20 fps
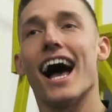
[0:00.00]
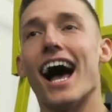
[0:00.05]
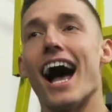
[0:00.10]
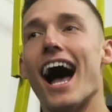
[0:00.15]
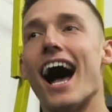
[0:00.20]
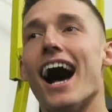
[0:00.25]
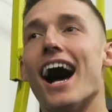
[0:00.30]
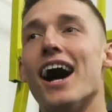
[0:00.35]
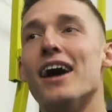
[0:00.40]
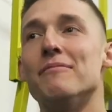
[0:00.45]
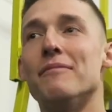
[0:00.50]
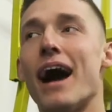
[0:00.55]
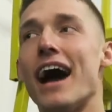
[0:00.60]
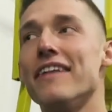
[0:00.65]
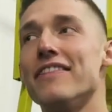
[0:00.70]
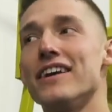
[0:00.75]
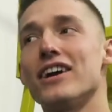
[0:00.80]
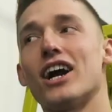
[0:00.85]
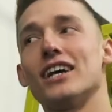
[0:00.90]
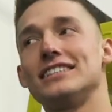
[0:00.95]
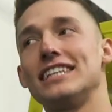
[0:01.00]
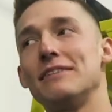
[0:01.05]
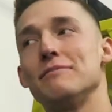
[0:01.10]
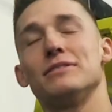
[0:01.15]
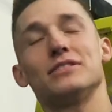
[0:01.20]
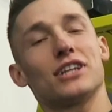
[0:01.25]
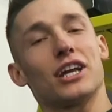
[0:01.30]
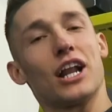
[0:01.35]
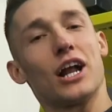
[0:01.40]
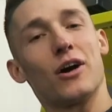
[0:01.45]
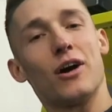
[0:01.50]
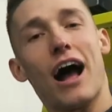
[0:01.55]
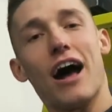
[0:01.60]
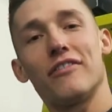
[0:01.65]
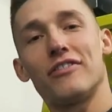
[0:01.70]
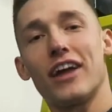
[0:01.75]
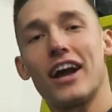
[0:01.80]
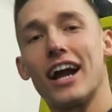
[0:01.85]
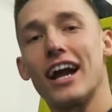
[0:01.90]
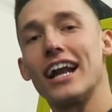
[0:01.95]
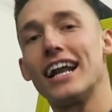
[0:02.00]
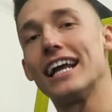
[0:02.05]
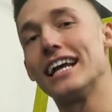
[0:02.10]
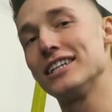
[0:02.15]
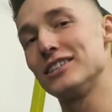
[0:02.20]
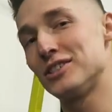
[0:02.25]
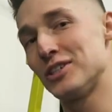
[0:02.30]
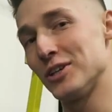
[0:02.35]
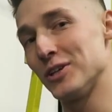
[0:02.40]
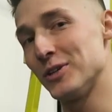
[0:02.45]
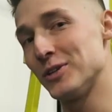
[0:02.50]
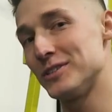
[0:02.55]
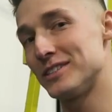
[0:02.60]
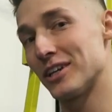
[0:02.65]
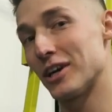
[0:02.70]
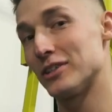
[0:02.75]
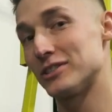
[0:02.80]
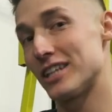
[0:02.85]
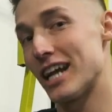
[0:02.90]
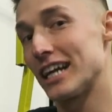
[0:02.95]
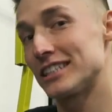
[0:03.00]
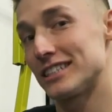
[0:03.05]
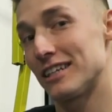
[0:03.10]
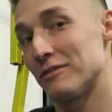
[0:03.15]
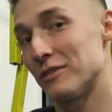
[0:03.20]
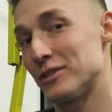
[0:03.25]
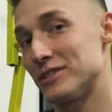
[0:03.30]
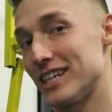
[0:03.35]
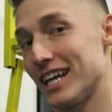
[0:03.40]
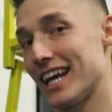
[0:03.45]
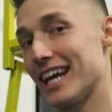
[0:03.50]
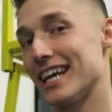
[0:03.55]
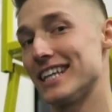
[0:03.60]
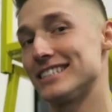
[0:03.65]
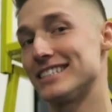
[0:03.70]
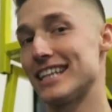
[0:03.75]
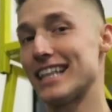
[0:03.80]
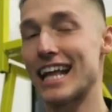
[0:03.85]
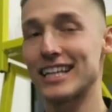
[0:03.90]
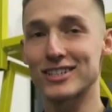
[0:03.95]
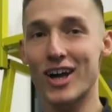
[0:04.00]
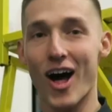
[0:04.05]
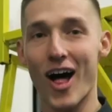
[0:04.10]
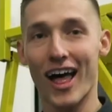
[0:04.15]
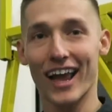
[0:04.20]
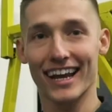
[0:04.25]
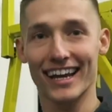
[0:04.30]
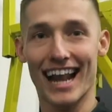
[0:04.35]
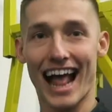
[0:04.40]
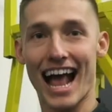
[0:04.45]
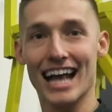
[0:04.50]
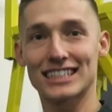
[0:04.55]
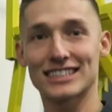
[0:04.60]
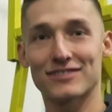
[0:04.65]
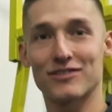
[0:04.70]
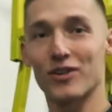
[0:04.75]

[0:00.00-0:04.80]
Um, I think our team is going to go out there and hit two zero deduction routines, and that's all I think. That's.